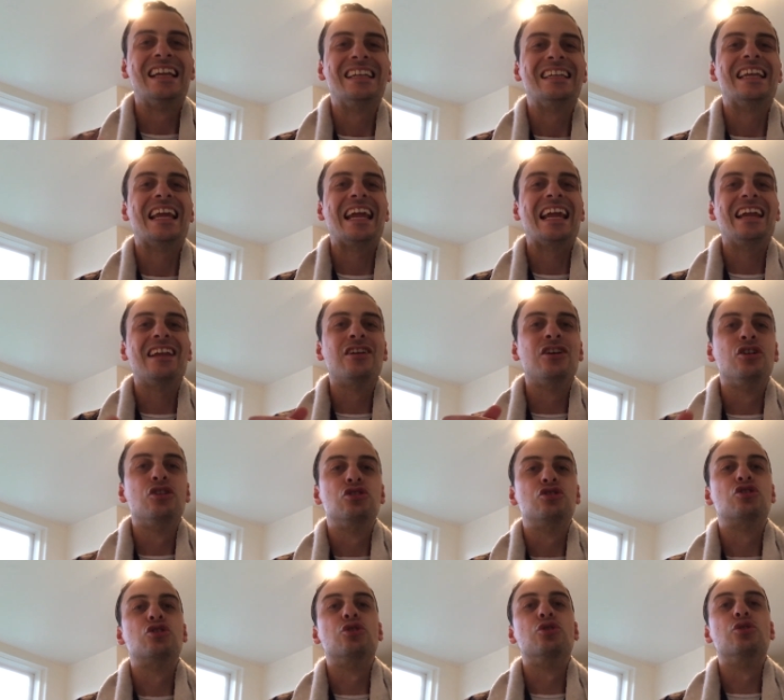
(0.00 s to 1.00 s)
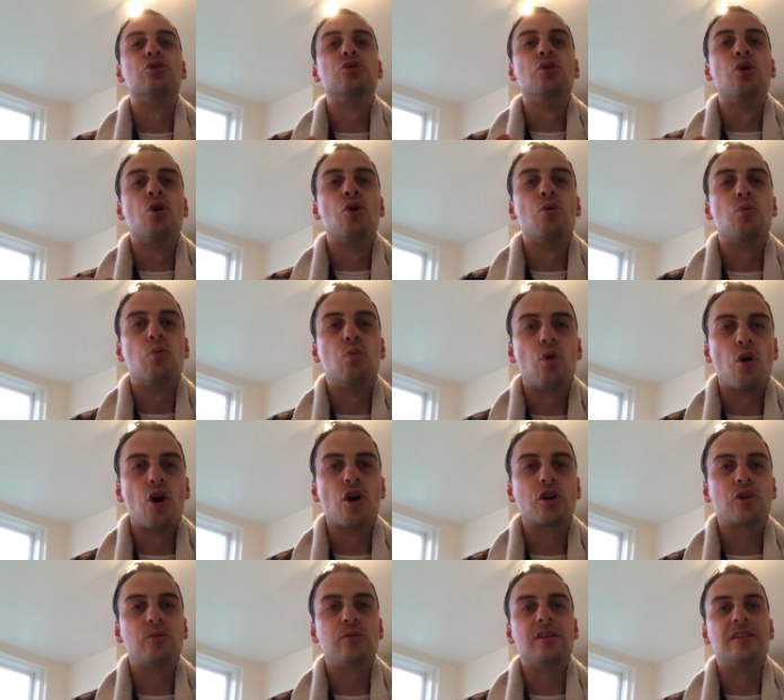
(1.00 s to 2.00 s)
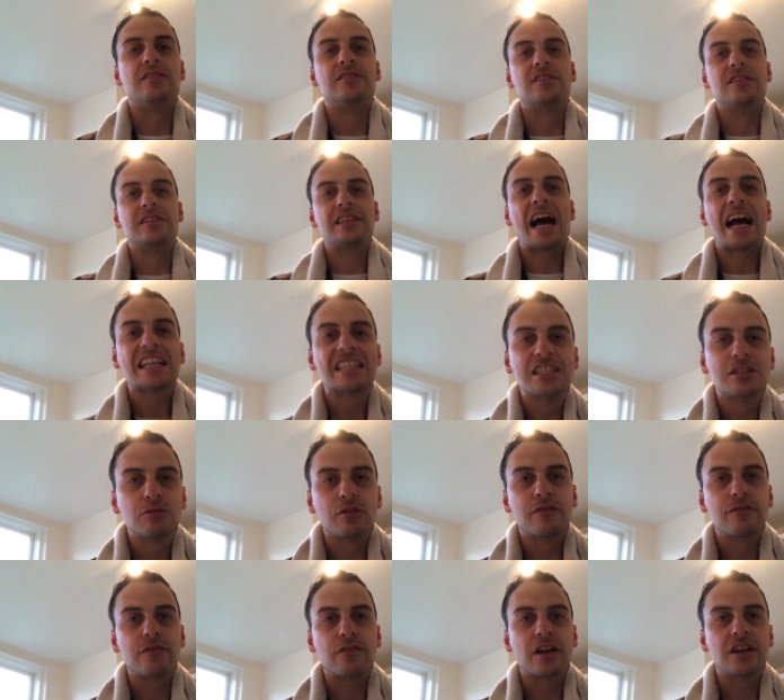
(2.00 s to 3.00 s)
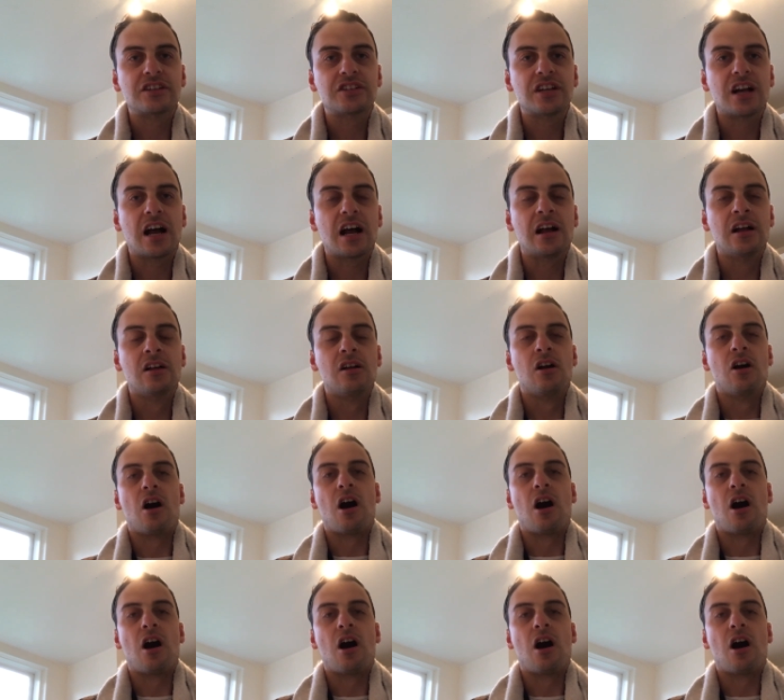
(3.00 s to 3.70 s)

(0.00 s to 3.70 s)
need to work with. So that's the refresher.